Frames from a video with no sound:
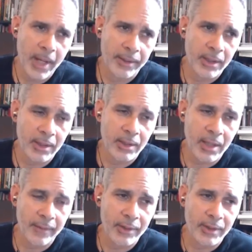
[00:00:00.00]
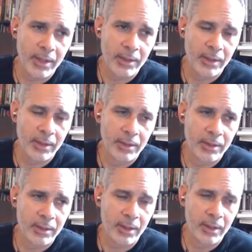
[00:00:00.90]
I think these
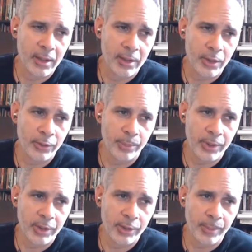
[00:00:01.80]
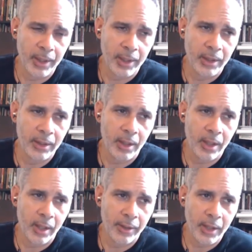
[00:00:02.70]
conversations, in terms of participating,
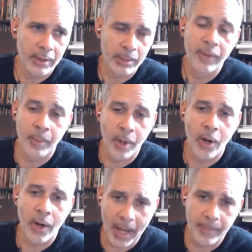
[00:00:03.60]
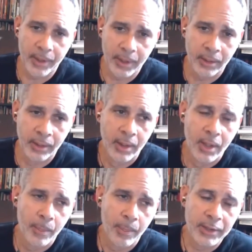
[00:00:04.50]
some of them are happening,
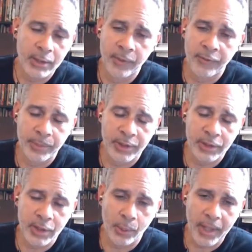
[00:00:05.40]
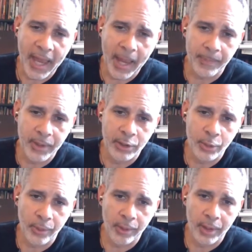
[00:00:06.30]
but some of them just don't happen to
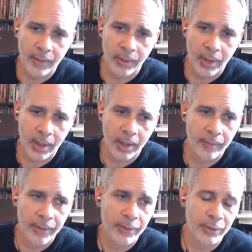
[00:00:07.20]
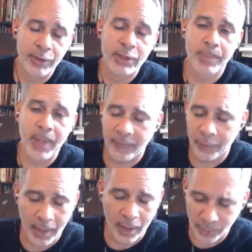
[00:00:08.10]
the level of there's a respect
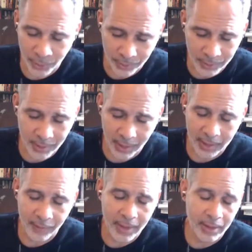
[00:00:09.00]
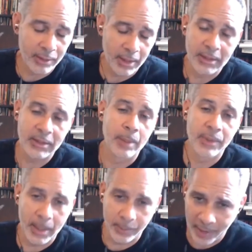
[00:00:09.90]
for elders, right? And
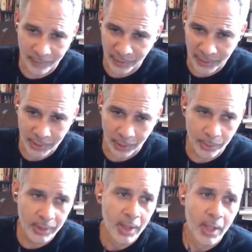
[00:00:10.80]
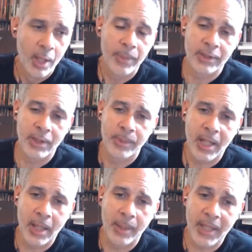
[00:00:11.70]
sometimes rightfully so. But
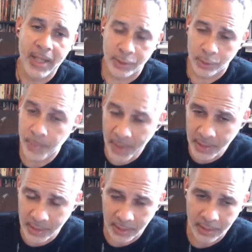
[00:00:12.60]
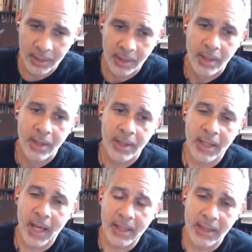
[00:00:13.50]
sometimes, as you mentioned, the
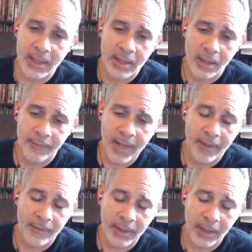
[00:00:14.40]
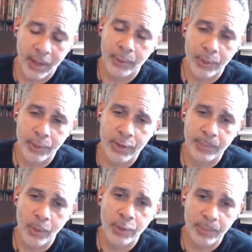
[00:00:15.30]
idea of having elder
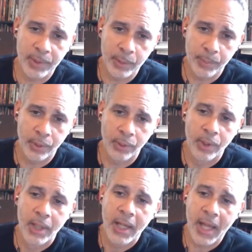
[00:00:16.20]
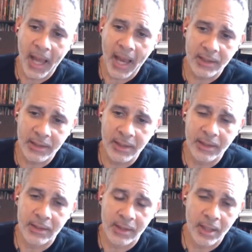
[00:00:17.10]
spokespeople actually
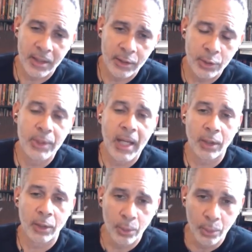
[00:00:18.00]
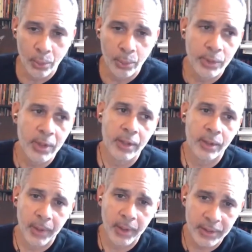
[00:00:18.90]
is done to dilute the
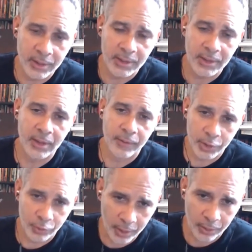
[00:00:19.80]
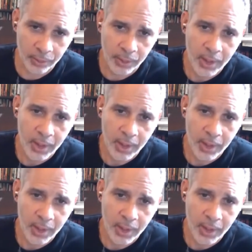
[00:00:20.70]
militancy of a struggle.